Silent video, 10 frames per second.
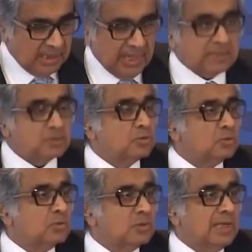And
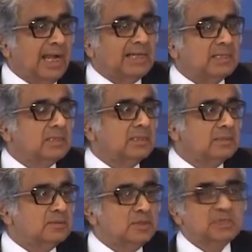to add
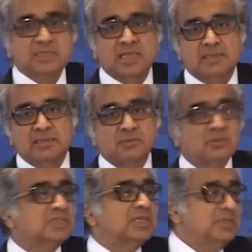insult to
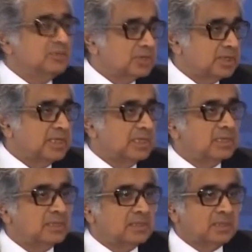this injury,
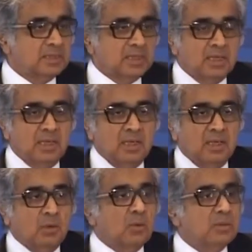
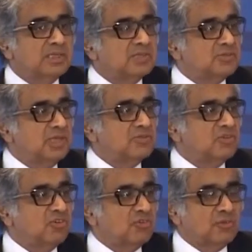all these
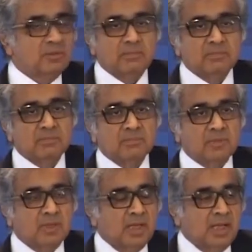changes
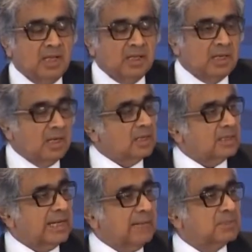
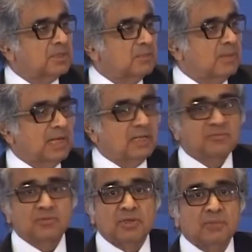are captioned by
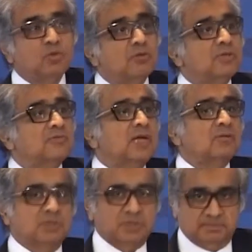for removal of
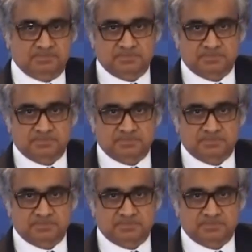doubts.